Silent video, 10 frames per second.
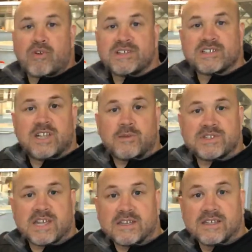raise and lower
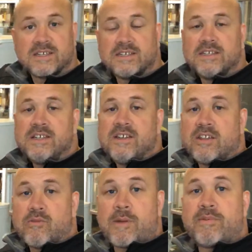tank.
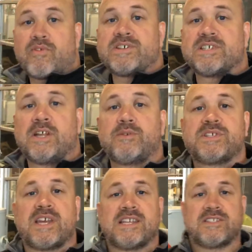The rapid raise and lower
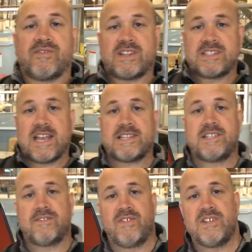tank is a
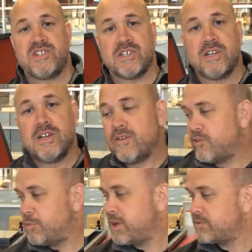fantastic feature
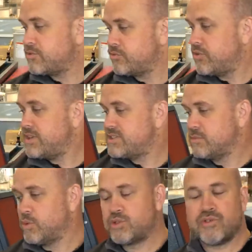for being able to raise the
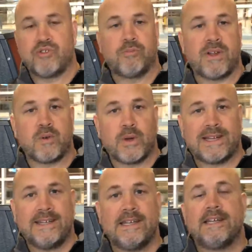water in your bed
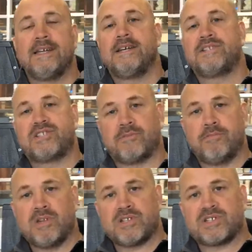quickly,
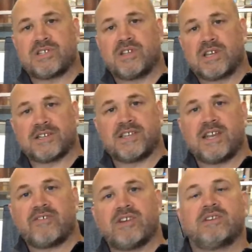submerge the cutting
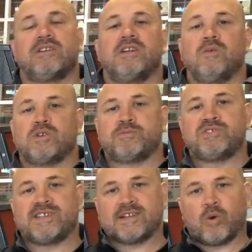area, which
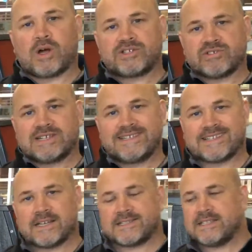means you get quieter and cleaner
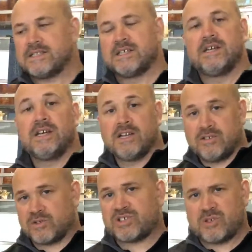cutting.
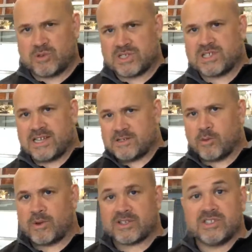You'll see all this later
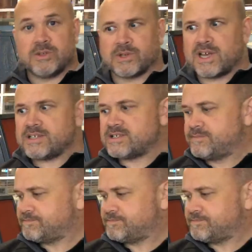when we actually do a cut.